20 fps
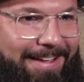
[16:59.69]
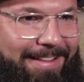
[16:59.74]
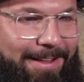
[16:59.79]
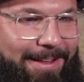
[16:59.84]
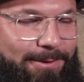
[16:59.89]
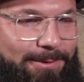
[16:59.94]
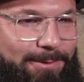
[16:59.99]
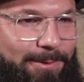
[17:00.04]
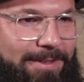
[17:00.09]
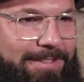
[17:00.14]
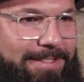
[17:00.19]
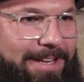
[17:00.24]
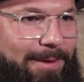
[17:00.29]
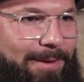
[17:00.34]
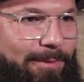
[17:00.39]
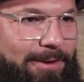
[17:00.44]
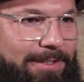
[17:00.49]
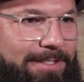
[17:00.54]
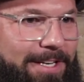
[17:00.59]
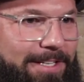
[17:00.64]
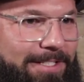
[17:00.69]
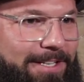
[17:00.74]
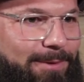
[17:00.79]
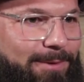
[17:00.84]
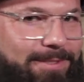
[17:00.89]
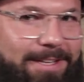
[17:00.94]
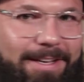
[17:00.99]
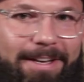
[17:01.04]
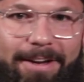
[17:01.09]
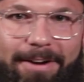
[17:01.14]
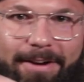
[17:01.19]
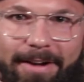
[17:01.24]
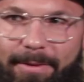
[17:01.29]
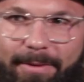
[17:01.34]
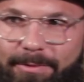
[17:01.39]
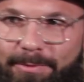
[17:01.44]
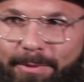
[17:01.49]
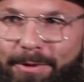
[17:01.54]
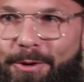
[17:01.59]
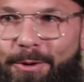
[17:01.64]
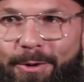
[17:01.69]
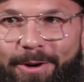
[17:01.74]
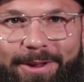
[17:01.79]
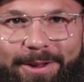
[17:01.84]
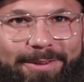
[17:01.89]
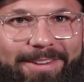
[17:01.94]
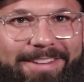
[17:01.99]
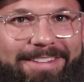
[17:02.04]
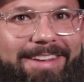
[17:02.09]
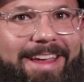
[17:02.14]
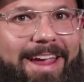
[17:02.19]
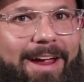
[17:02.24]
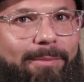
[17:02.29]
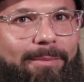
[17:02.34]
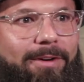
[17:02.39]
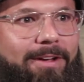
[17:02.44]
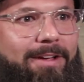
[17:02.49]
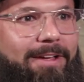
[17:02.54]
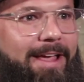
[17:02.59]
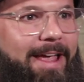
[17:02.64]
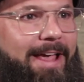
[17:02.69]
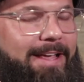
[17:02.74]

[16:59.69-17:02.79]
there was one time where TJ was in here and he was recording with the camera